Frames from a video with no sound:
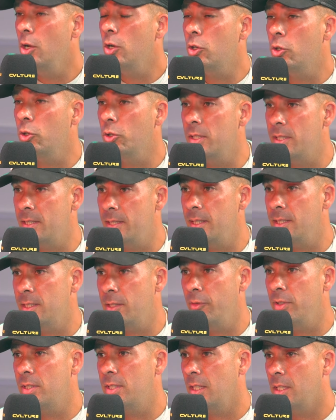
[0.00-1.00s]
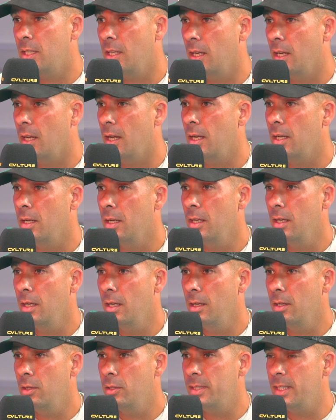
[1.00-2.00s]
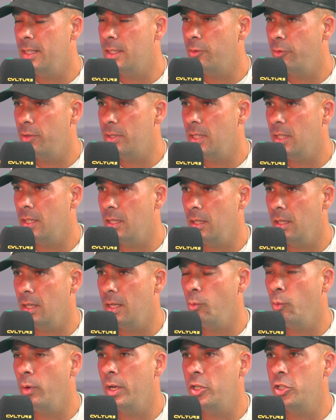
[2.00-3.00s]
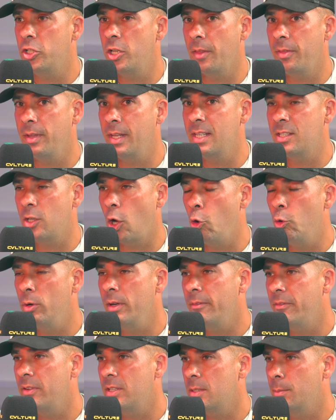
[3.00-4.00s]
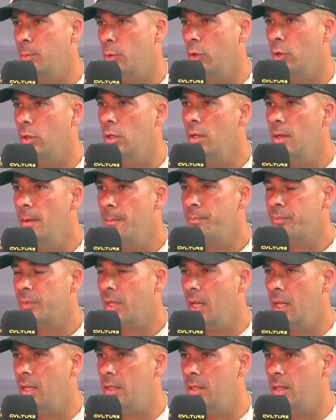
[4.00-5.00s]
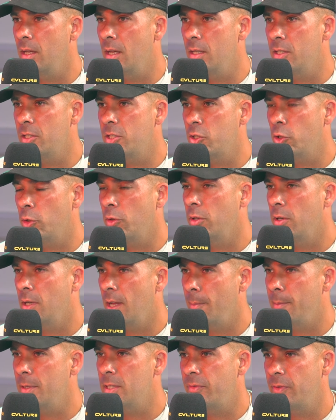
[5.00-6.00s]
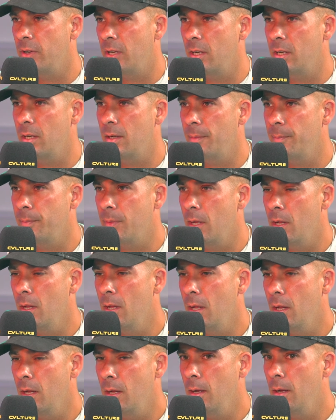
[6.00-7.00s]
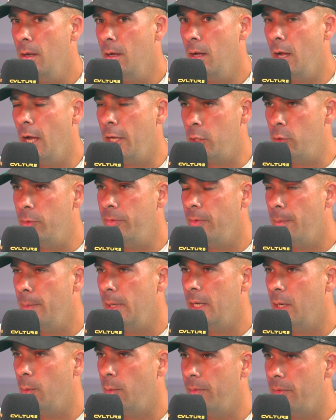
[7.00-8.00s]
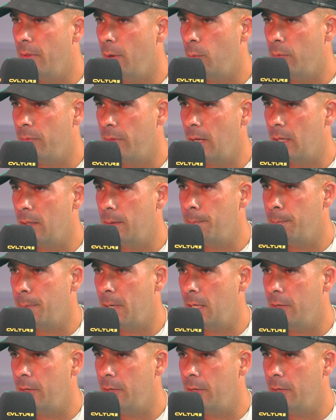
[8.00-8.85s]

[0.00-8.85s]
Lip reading: called Zeta Reticuli, which I think is only visible in the southern hemisphere. Are you familiar with that binary